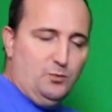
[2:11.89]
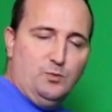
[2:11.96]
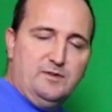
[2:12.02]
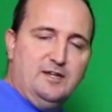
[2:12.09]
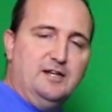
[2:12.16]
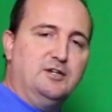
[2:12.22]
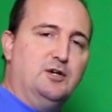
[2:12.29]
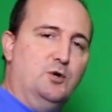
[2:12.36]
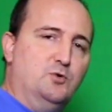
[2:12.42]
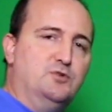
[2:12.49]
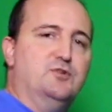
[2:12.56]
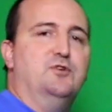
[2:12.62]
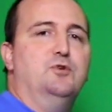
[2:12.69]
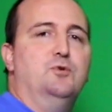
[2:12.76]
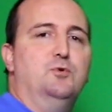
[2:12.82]
with a
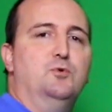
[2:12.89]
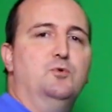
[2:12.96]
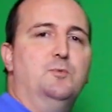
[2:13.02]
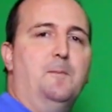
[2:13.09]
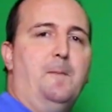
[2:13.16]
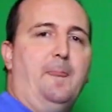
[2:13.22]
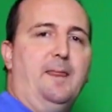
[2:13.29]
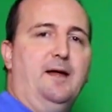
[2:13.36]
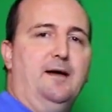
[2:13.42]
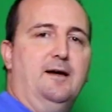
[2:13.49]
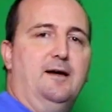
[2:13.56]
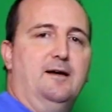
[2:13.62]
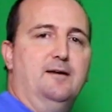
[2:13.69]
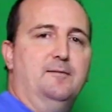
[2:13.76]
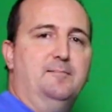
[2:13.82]
go-to
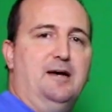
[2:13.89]
uh,